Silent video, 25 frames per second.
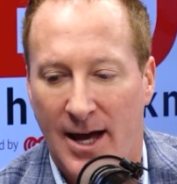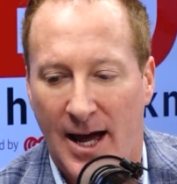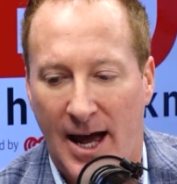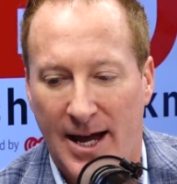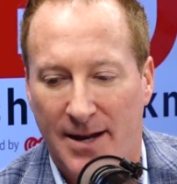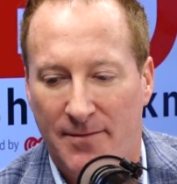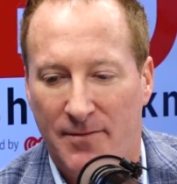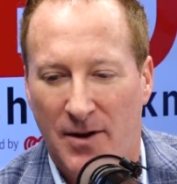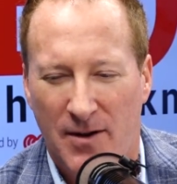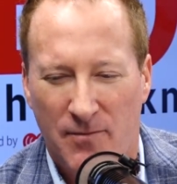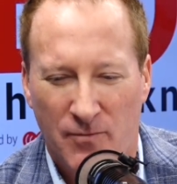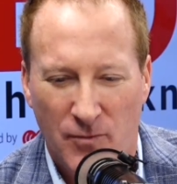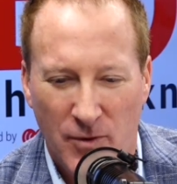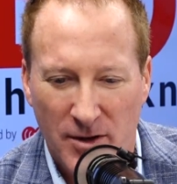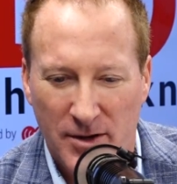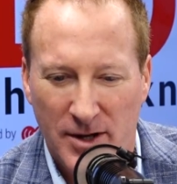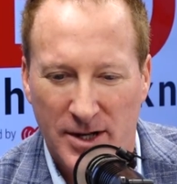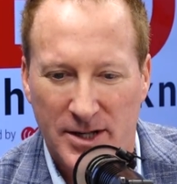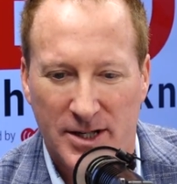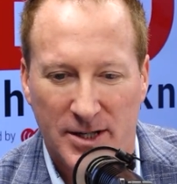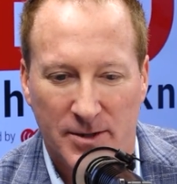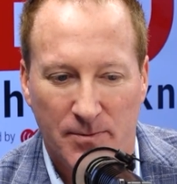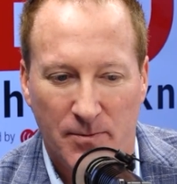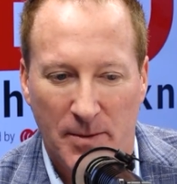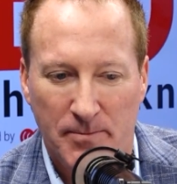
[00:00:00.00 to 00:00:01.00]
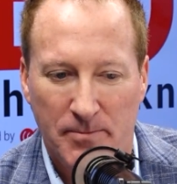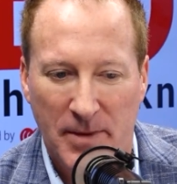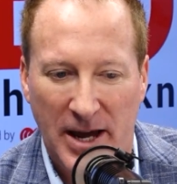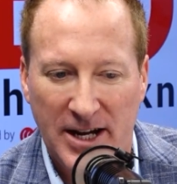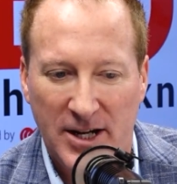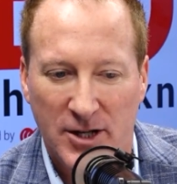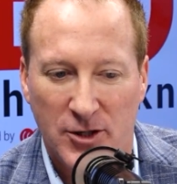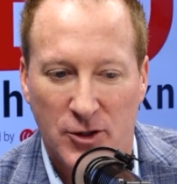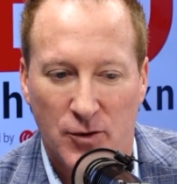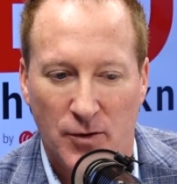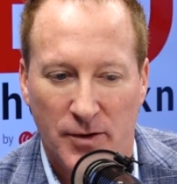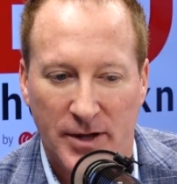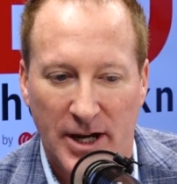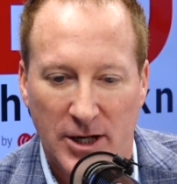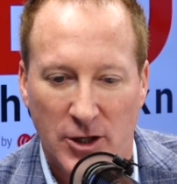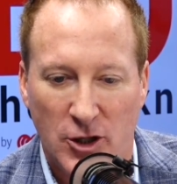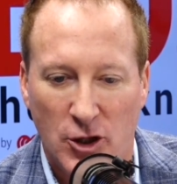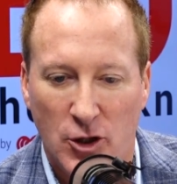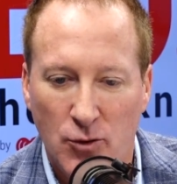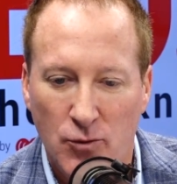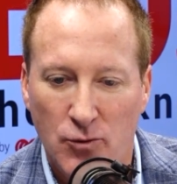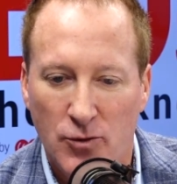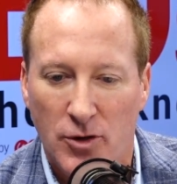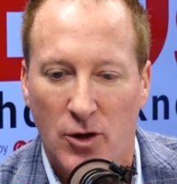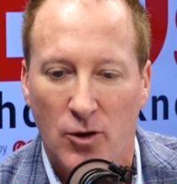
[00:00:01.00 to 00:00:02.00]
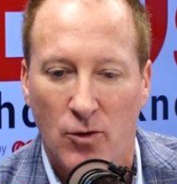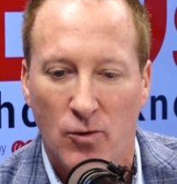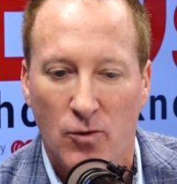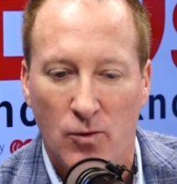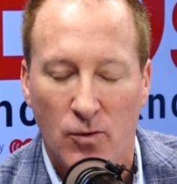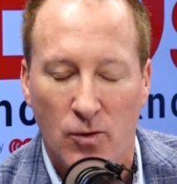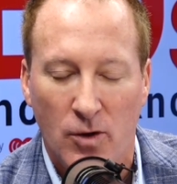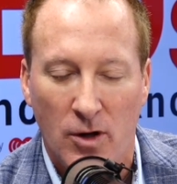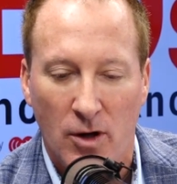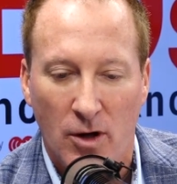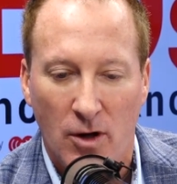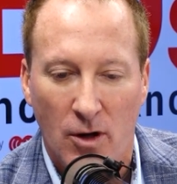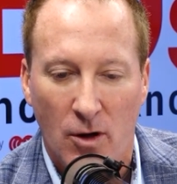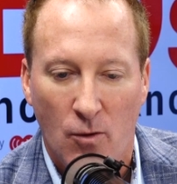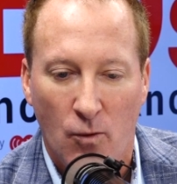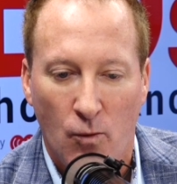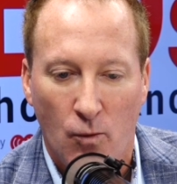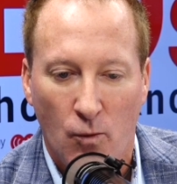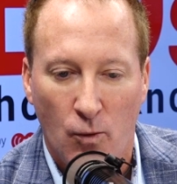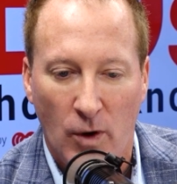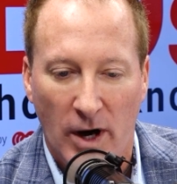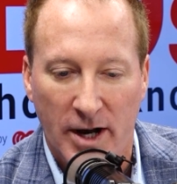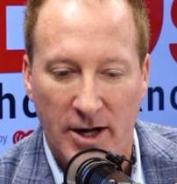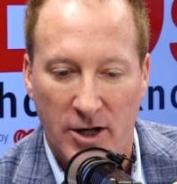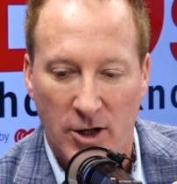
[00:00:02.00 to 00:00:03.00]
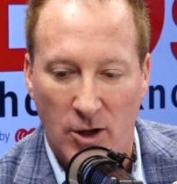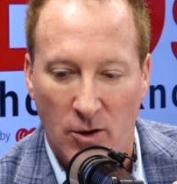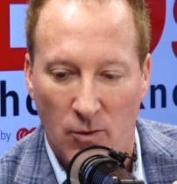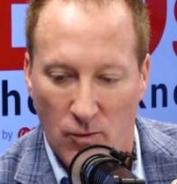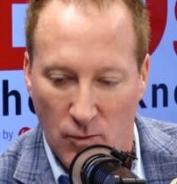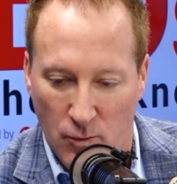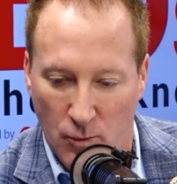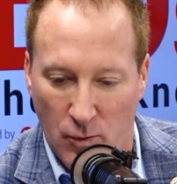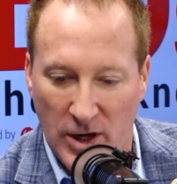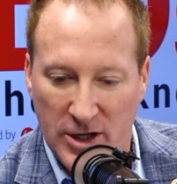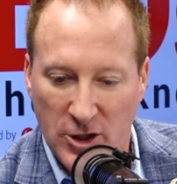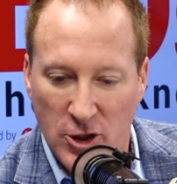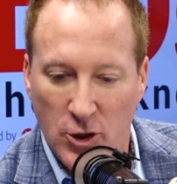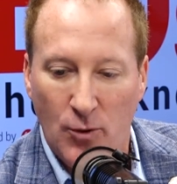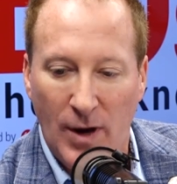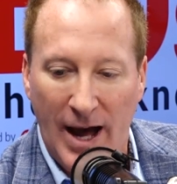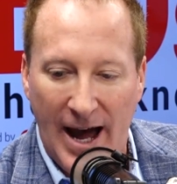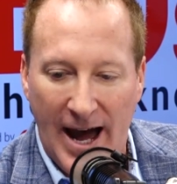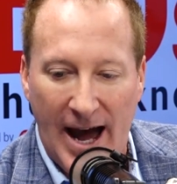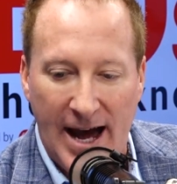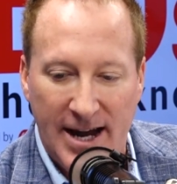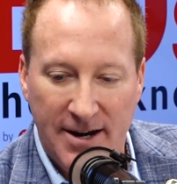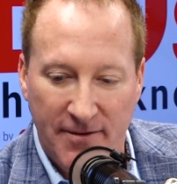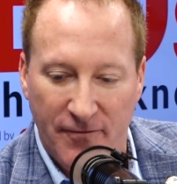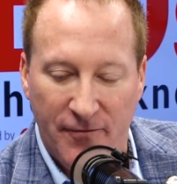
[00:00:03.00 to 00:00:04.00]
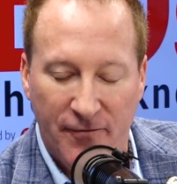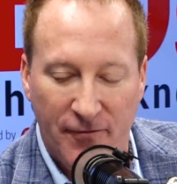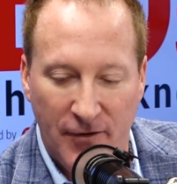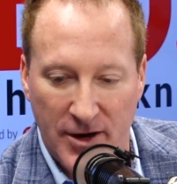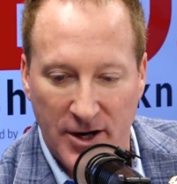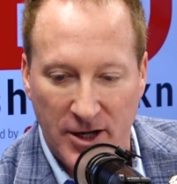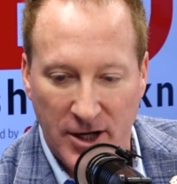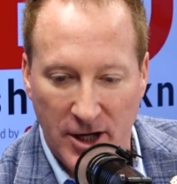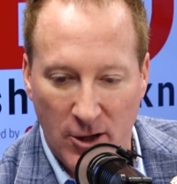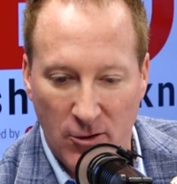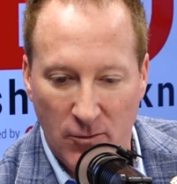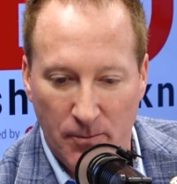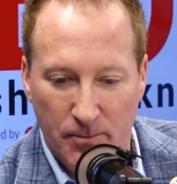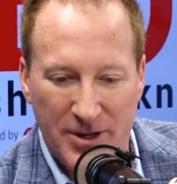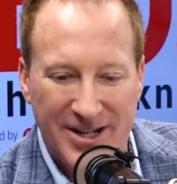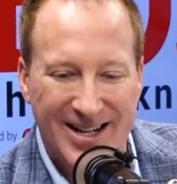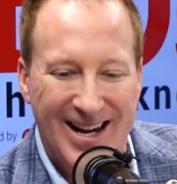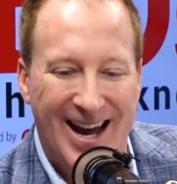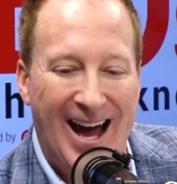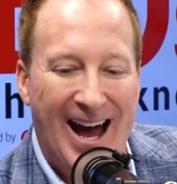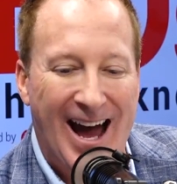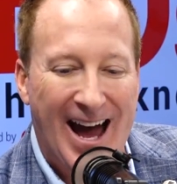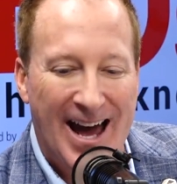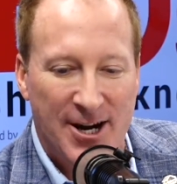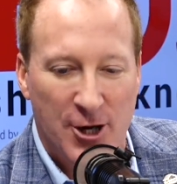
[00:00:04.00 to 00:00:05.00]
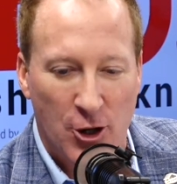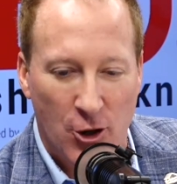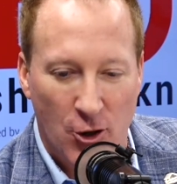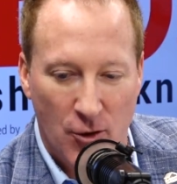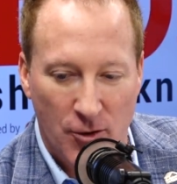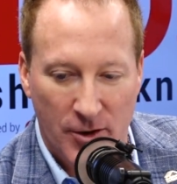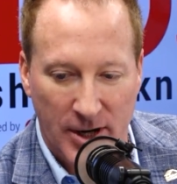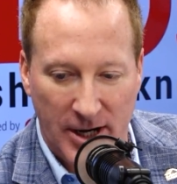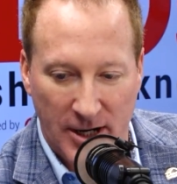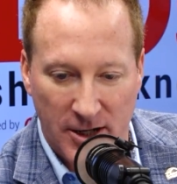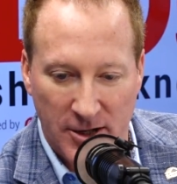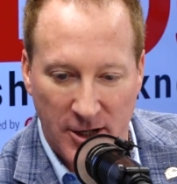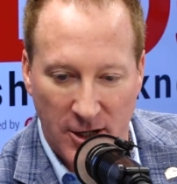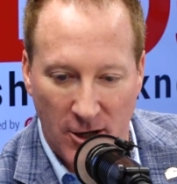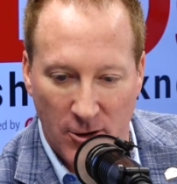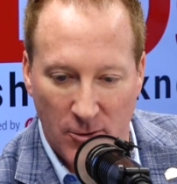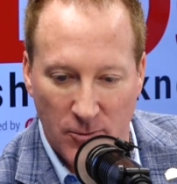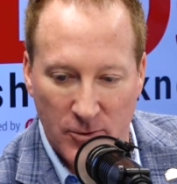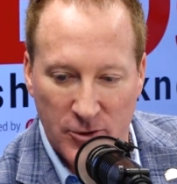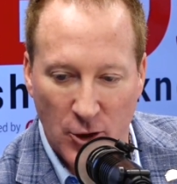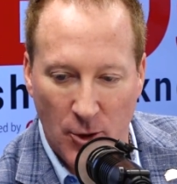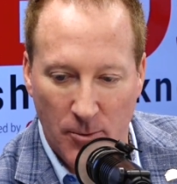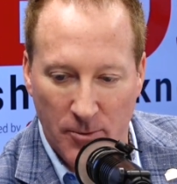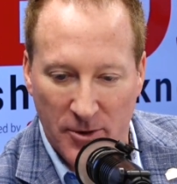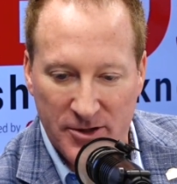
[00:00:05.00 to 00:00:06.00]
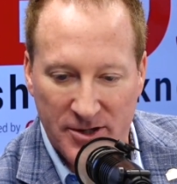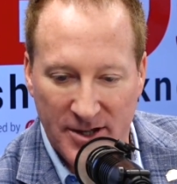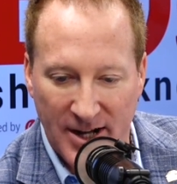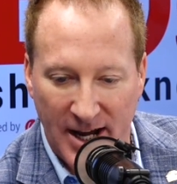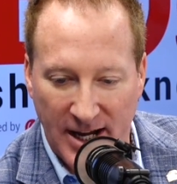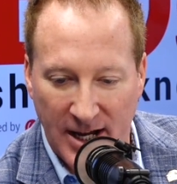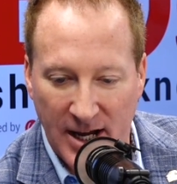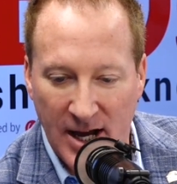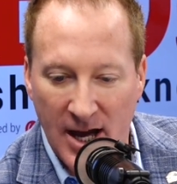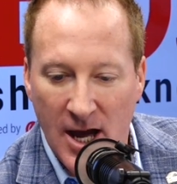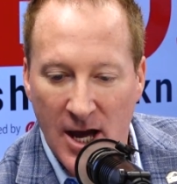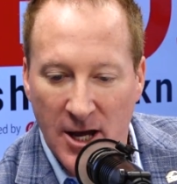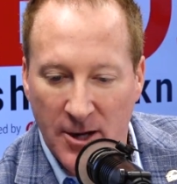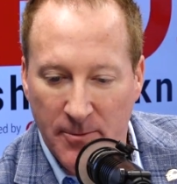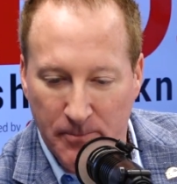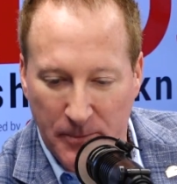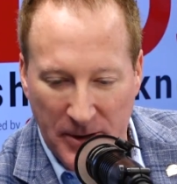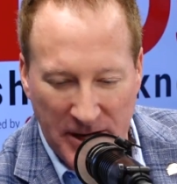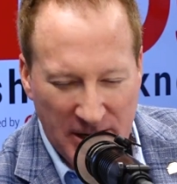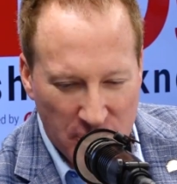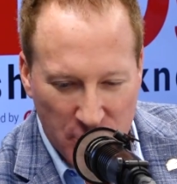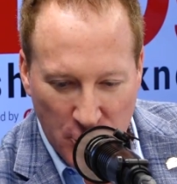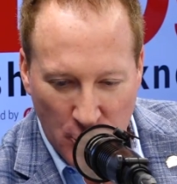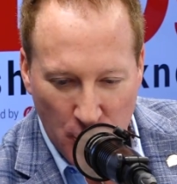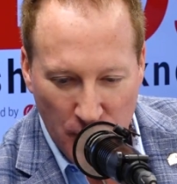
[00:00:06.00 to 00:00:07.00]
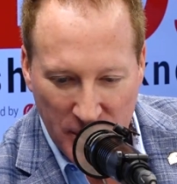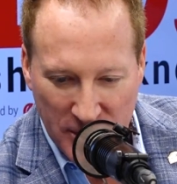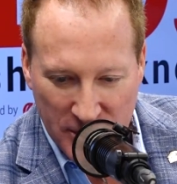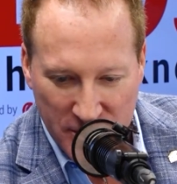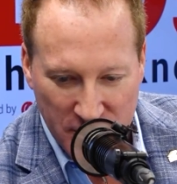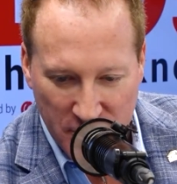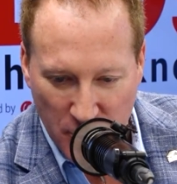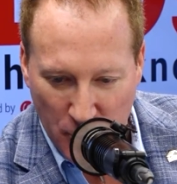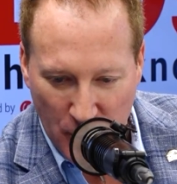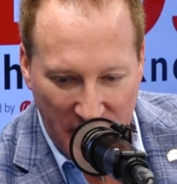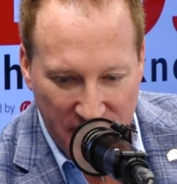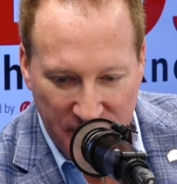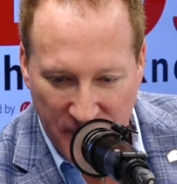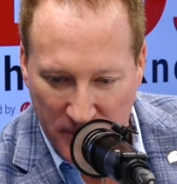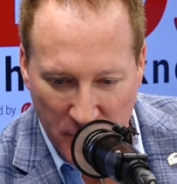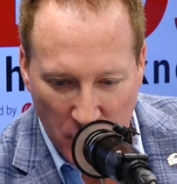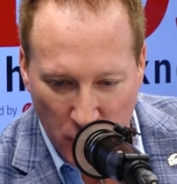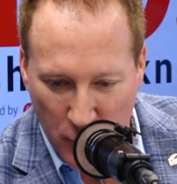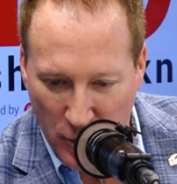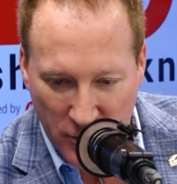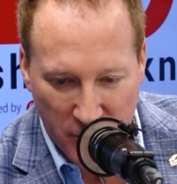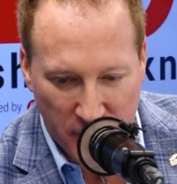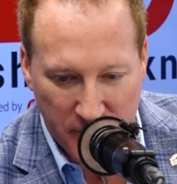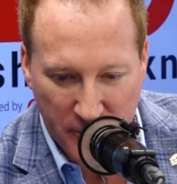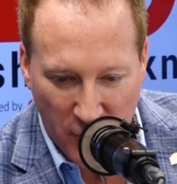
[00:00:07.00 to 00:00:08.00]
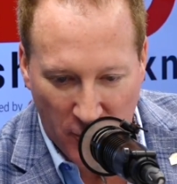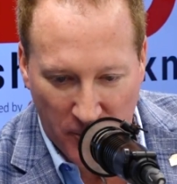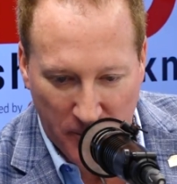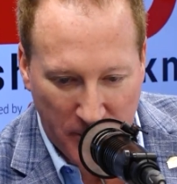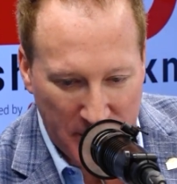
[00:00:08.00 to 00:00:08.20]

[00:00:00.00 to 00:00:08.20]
and really just making sure that you knew what you had in front of you, but you had to earn it. It was almost like being 2 inches away from the water bowl,